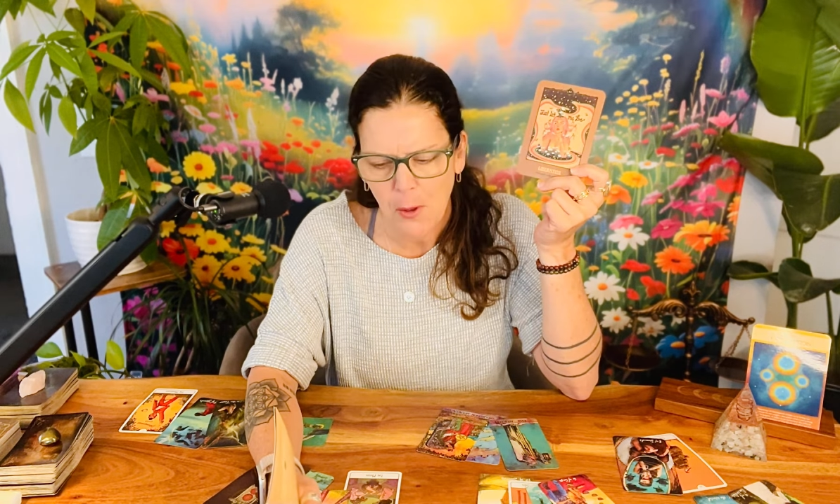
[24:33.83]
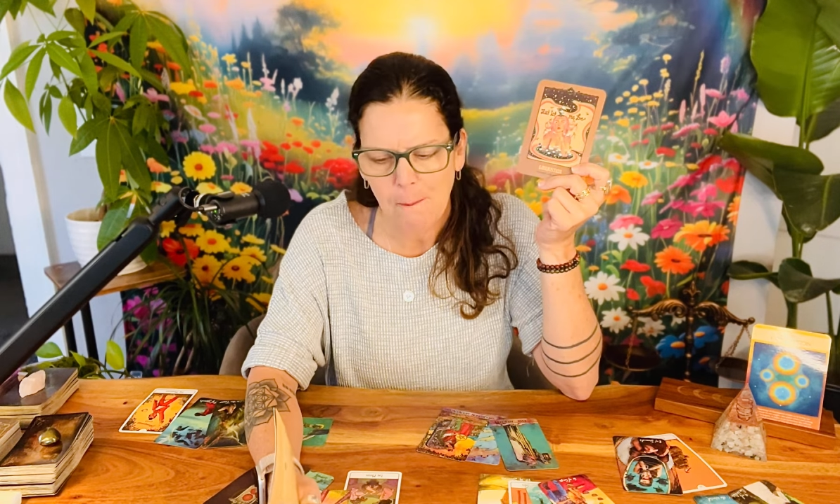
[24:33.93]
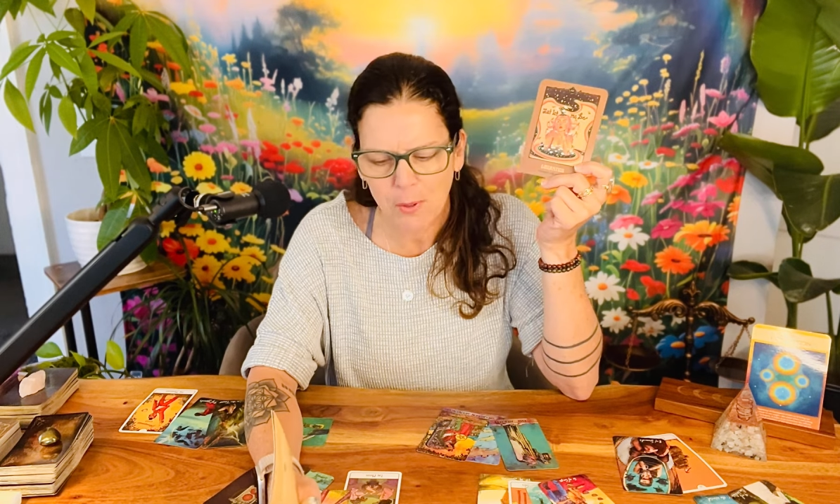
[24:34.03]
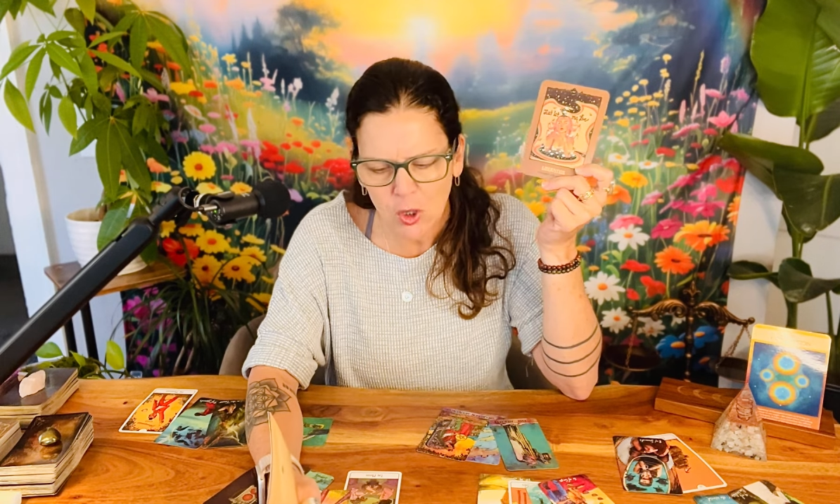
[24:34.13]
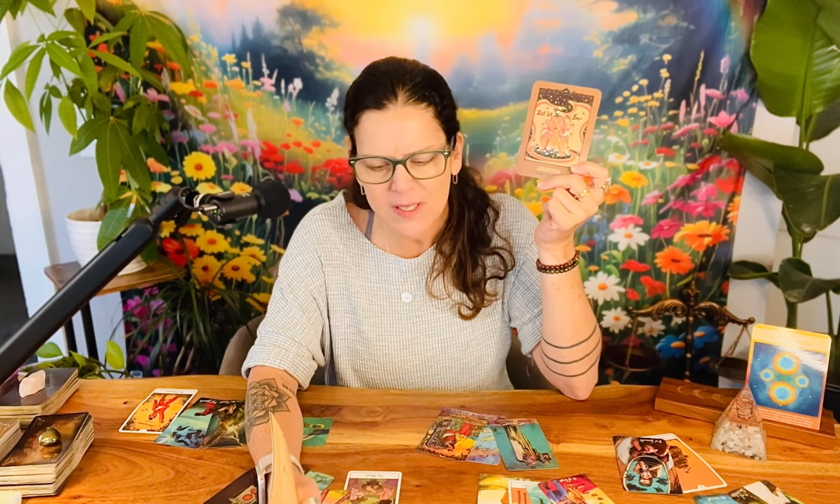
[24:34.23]

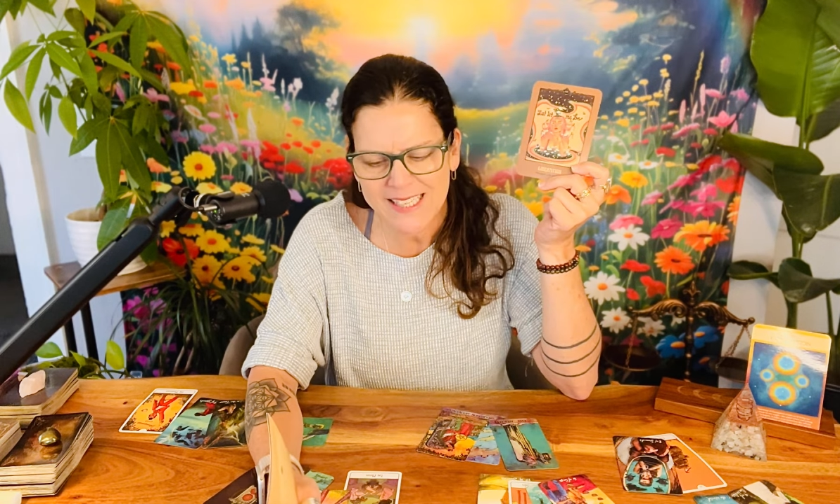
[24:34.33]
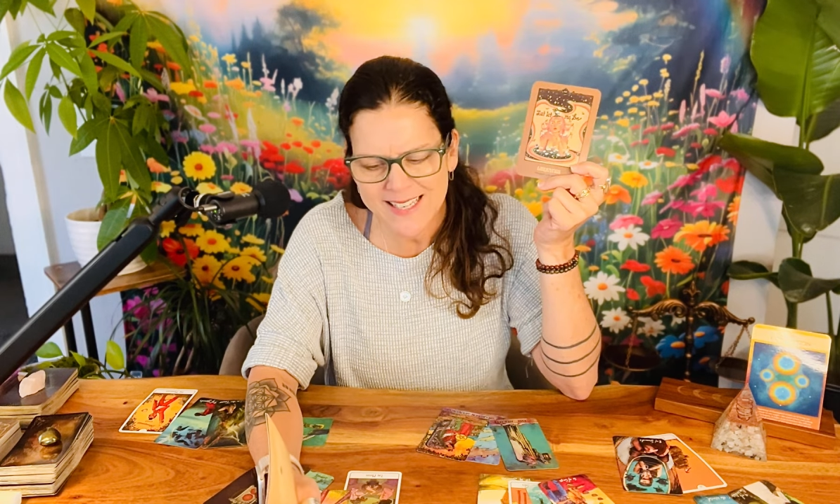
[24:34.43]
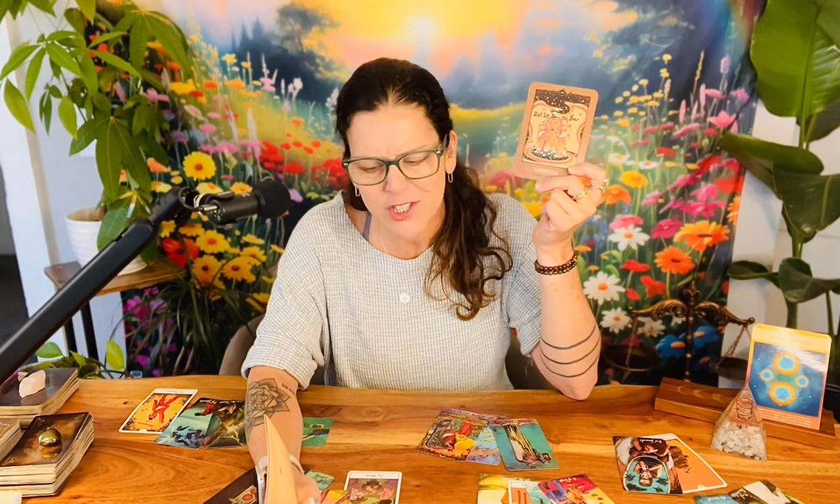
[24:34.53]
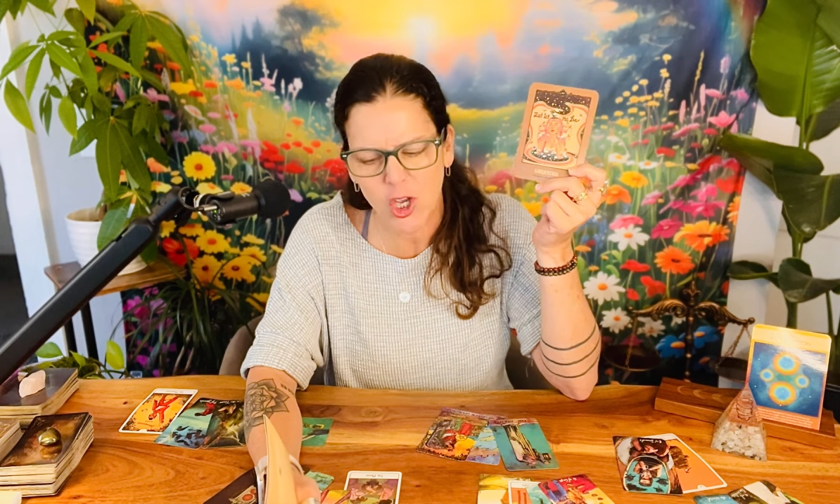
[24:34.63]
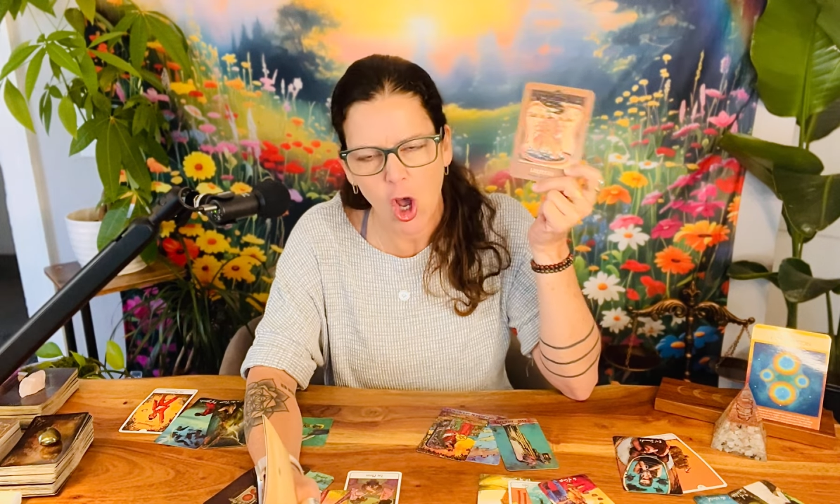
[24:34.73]
Pulling
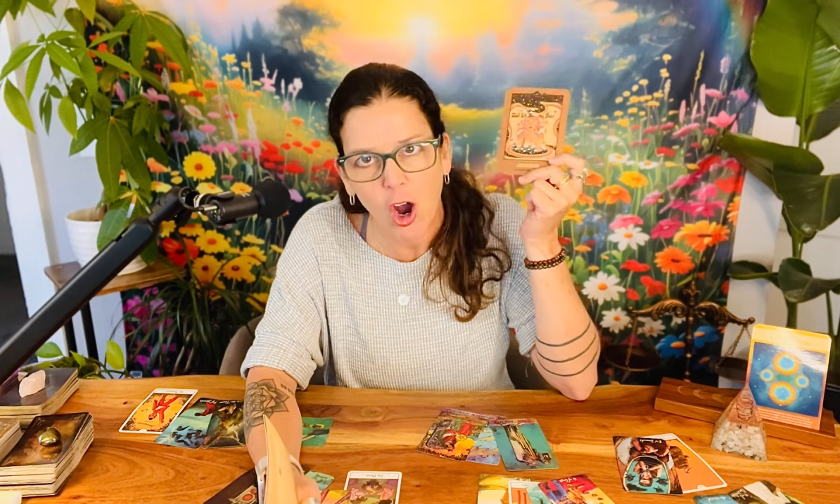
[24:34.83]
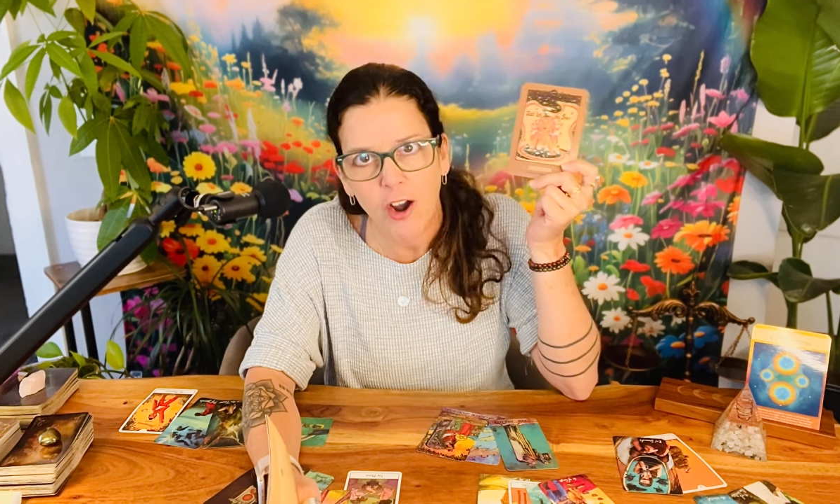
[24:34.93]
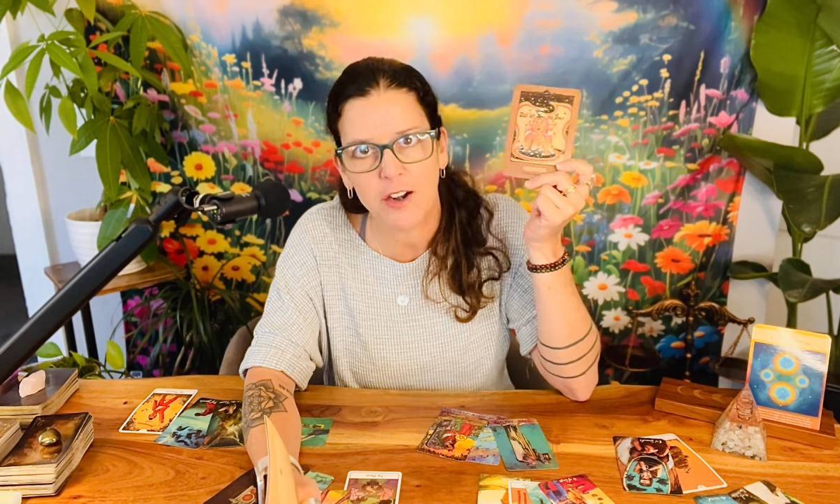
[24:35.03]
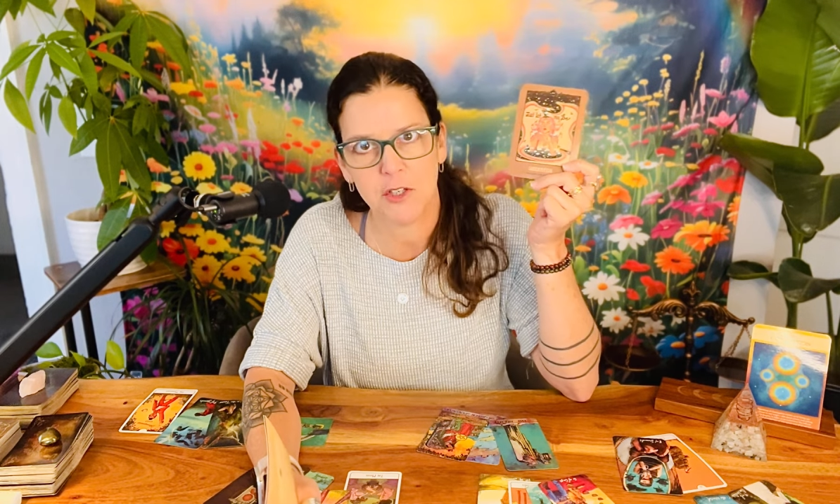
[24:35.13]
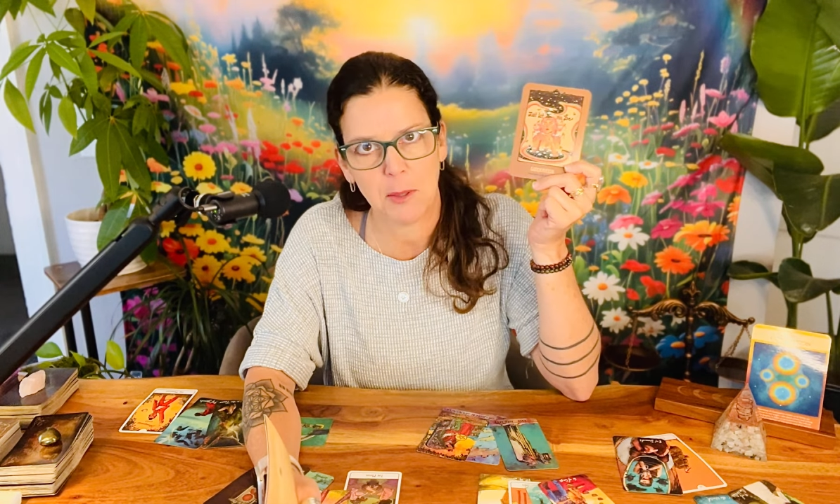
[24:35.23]
this
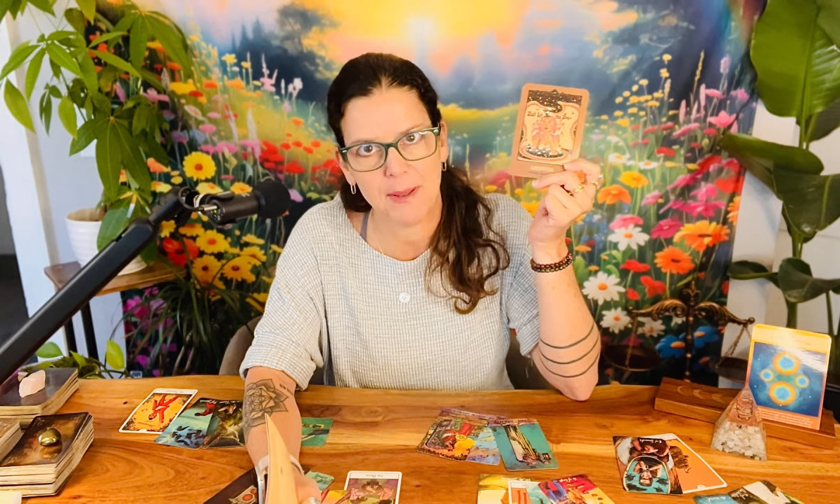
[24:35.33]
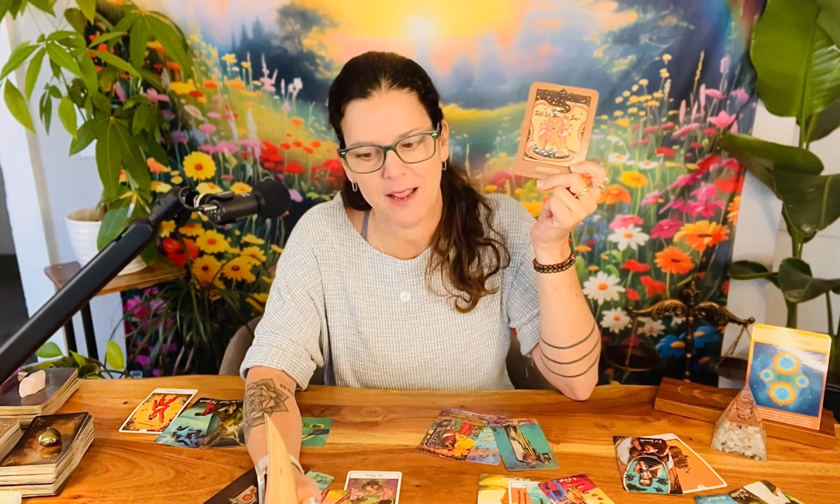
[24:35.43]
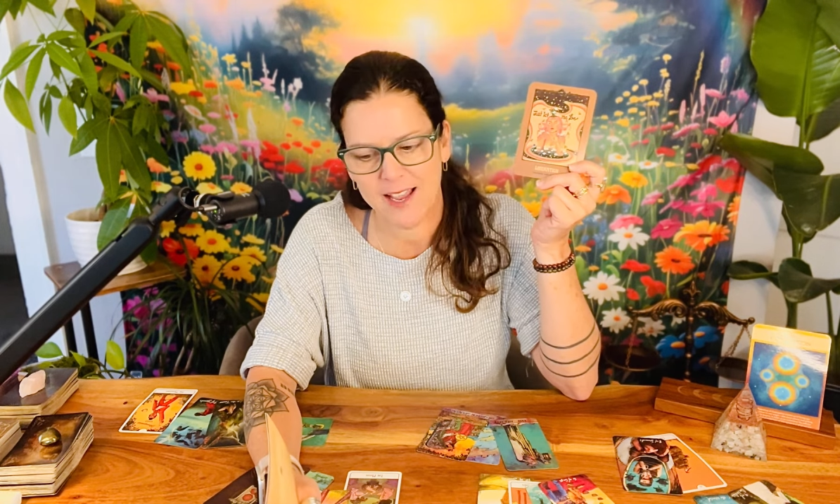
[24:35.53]
card, Gemini,